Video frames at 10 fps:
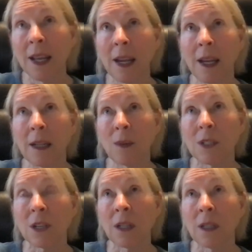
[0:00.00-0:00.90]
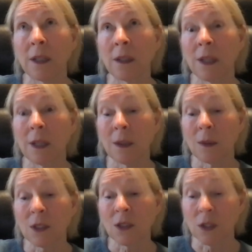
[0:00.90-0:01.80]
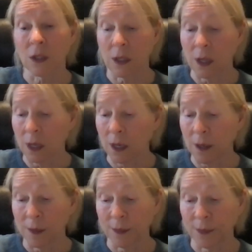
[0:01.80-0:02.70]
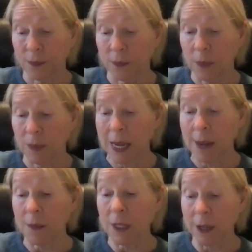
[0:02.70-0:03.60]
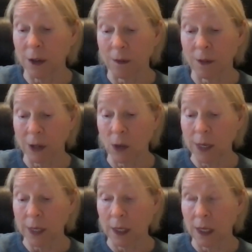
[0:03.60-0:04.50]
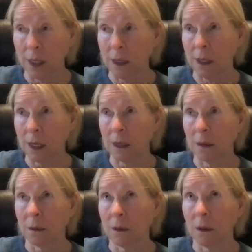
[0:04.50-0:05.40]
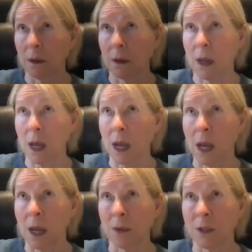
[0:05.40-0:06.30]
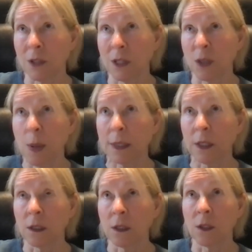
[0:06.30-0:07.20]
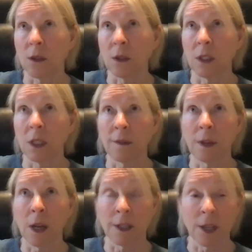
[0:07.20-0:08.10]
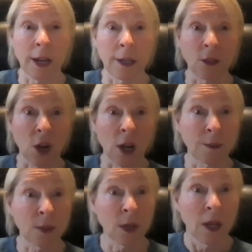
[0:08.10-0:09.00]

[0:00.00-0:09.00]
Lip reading: And it was clear that it was just, it became clear very quickly that I was expected to give guys hand jobs